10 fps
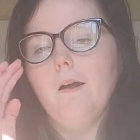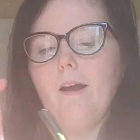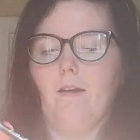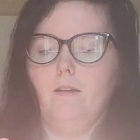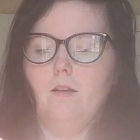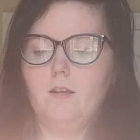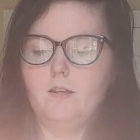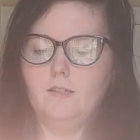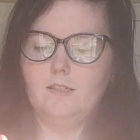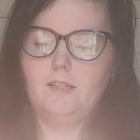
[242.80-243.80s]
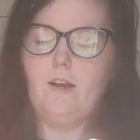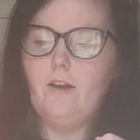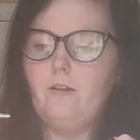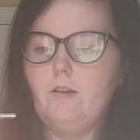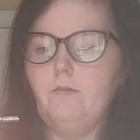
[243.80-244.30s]
Okay,
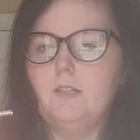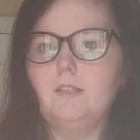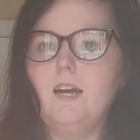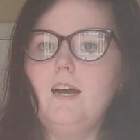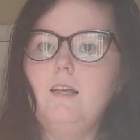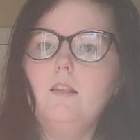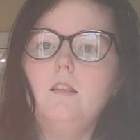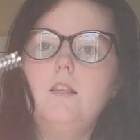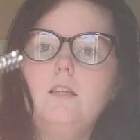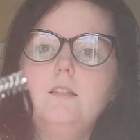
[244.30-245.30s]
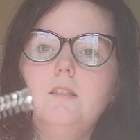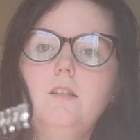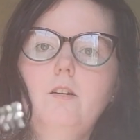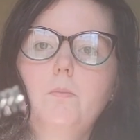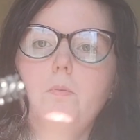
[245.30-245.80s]
so you've just got this
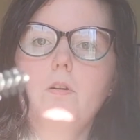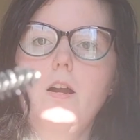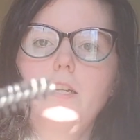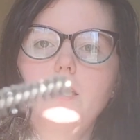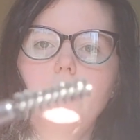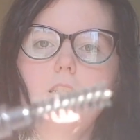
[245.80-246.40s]
little brush